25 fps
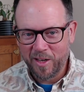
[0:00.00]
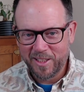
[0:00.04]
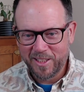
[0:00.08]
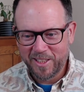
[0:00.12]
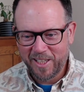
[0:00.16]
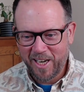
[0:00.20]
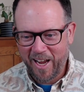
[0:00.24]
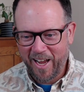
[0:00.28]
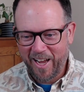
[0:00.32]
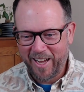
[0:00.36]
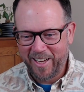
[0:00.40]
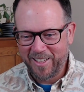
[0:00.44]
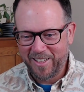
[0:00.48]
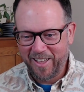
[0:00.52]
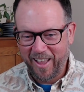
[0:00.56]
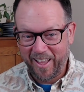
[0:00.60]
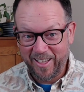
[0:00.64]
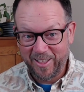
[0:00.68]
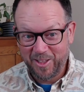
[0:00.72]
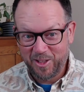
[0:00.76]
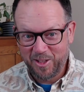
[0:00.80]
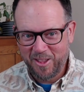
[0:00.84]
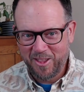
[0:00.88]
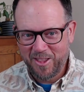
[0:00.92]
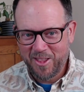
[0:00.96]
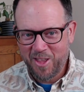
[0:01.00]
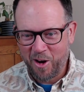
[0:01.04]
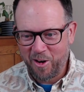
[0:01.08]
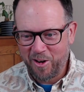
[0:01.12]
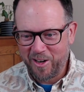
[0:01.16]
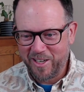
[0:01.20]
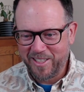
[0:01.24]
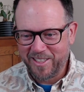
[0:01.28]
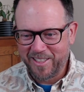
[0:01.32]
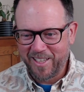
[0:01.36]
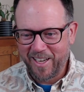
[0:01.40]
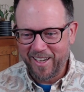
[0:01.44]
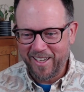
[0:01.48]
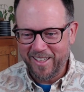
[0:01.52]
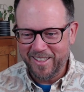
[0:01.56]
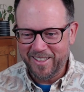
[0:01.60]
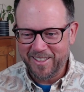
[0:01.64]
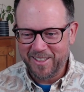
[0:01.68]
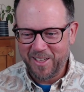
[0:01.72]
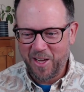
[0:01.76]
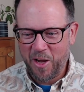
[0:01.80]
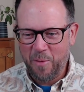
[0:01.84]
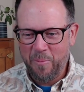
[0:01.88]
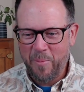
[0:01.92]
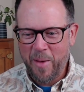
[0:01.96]
chat, like 30 seconds
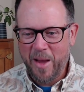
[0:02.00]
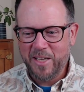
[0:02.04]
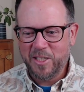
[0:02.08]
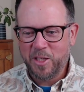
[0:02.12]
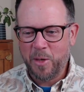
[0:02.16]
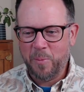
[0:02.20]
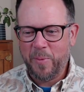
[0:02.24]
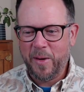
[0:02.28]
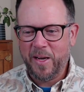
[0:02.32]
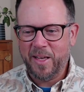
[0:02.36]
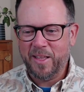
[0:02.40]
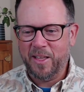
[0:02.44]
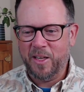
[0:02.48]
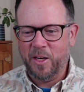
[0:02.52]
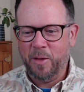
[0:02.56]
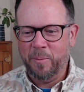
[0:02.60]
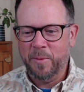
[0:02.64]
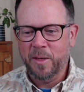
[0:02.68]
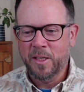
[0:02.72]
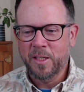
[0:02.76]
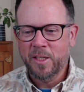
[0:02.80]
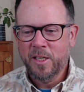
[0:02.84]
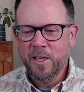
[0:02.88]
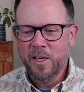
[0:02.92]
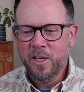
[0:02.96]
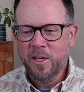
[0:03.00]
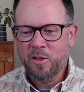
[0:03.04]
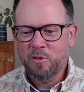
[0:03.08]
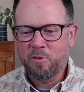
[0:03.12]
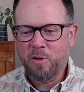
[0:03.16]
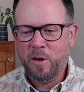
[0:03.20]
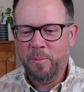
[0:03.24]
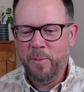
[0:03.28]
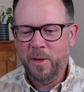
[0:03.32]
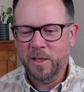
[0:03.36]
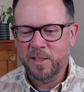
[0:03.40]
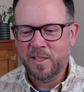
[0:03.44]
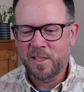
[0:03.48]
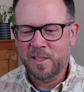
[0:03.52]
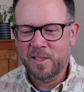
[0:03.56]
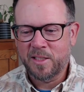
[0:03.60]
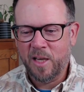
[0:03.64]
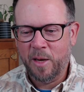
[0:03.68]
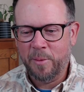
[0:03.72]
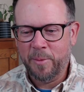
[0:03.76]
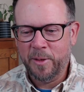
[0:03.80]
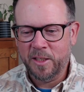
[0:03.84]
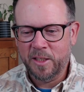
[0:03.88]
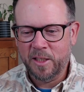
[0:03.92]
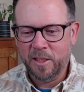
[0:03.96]
ago. Major Bedlam, three months of
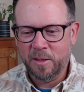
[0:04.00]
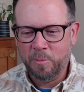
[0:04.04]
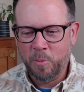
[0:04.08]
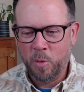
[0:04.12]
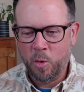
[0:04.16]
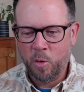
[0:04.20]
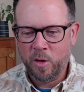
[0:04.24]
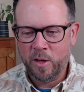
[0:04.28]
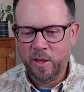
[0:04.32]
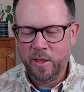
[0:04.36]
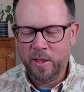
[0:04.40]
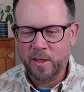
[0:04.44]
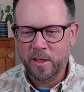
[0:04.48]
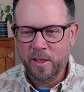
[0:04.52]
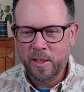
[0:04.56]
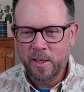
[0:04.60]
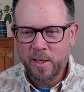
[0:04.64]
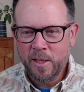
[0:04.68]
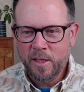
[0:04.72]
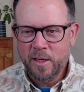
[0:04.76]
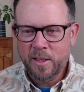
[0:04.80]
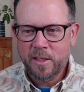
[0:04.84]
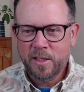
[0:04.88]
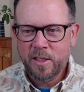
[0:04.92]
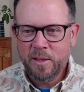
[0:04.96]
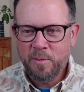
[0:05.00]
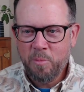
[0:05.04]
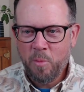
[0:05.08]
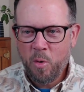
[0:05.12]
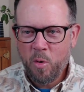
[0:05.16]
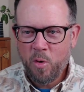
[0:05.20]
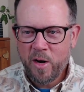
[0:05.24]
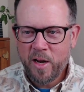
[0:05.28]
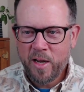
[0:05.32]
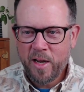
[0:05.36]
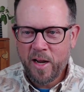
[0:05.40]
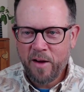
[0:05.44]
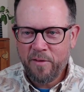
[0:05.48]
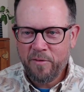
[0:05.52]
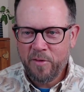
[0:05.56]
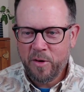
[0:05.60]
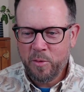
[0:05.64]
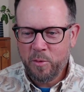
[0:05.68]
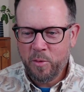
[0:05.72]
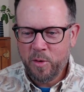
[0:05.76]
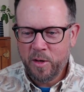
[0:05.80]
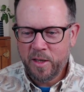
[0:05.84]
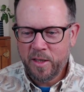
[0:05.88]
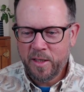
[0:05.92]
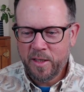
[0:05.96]
subbing. Good morning. Good morning,
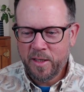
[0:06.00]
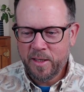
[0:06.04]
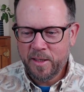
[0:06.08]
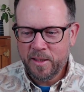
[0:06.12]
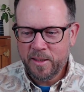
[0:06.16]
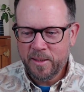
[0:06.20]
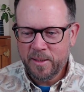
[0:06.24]
everyone.